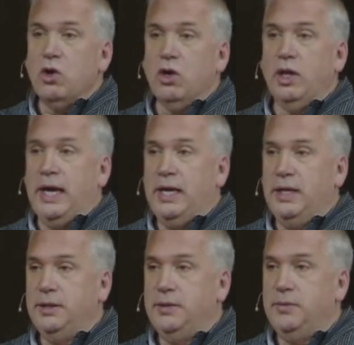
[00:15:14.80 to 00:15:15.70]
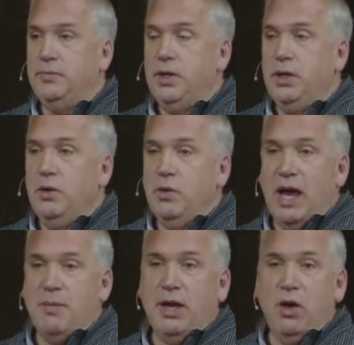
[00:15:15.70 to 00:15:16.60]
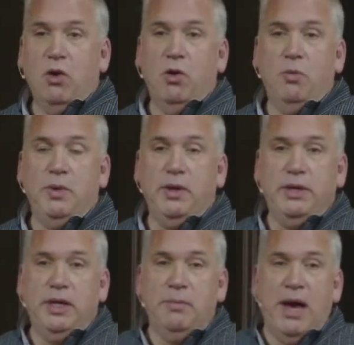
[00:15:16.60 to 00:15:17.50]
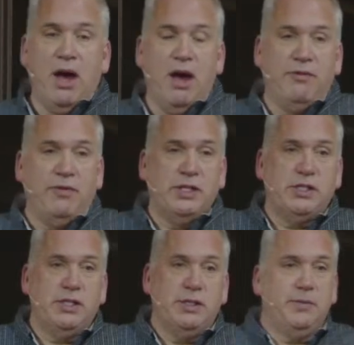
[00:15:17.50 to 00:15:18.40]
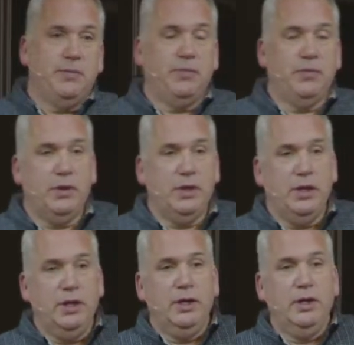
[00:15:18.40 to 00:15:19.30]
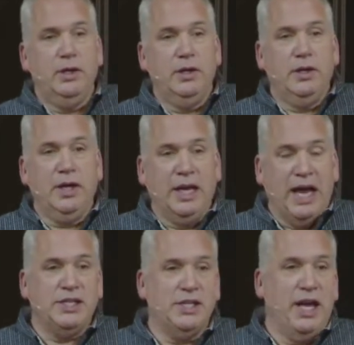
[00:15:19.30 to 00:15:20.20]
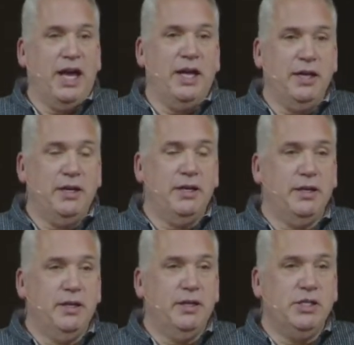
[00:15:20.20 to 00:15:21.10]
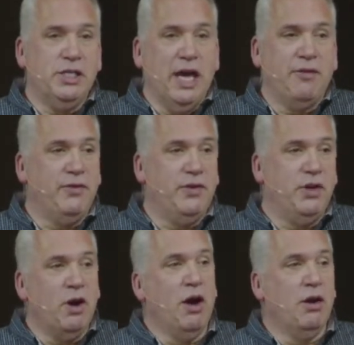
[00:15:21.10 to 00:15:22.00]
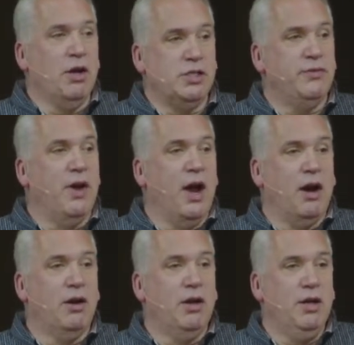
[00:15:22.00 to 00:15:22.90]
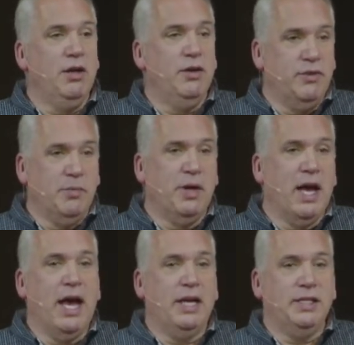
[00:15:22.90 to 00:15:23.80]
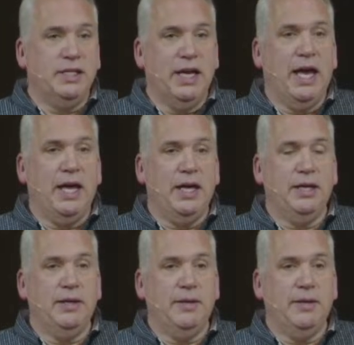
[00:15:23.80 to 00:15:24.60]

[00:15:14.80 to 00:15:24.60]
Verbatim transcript: early when I'm at home in my office and I say, Jeff, your heart is far from God today.